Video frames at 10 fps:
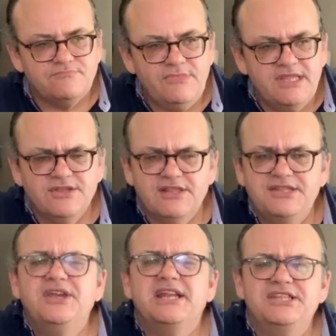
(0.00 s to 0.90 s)
so
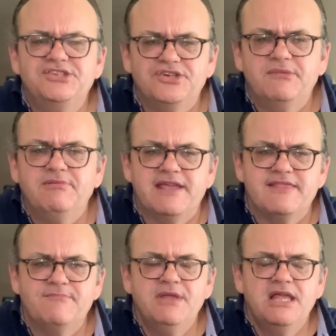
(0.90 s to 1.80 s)
that you can enjoy
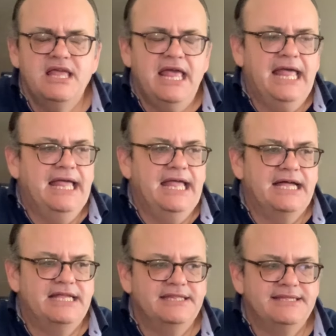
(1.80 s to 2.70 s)
playing them.
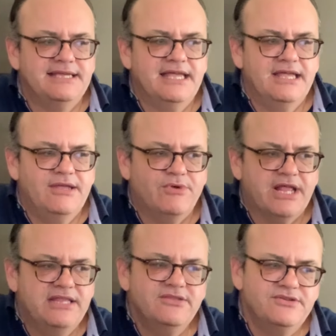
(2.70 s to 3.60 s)
And
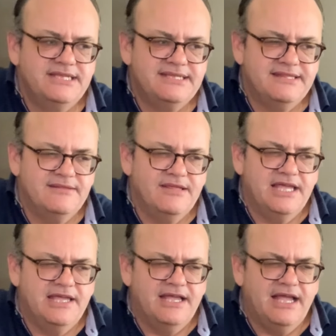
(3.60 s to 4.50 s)
what I do is
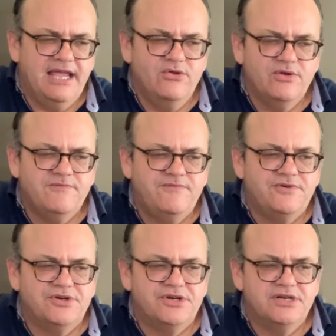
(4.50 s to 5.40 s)
I look
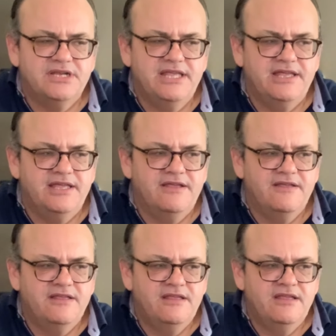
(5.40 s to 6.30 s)
for a